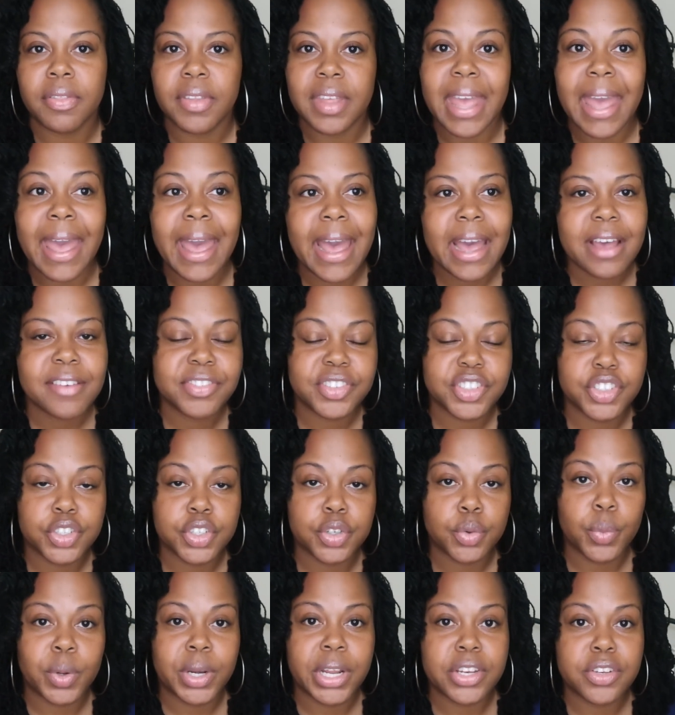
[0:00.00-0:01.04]
the
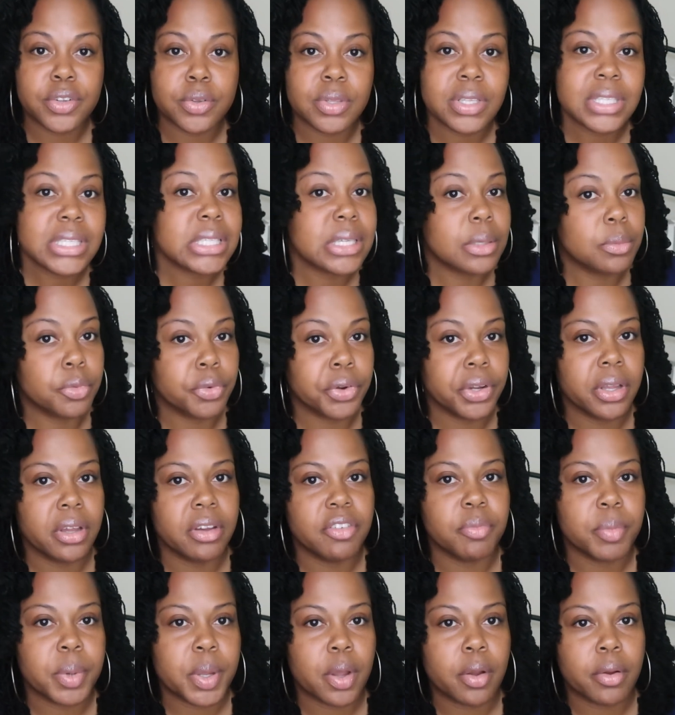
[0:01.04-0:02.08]
after when I do the summary of
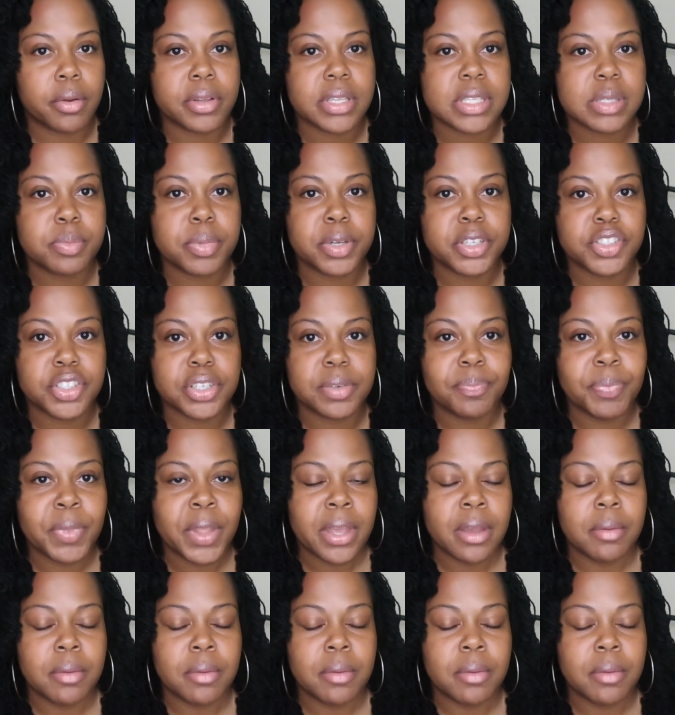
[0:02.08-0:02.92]
my August budget.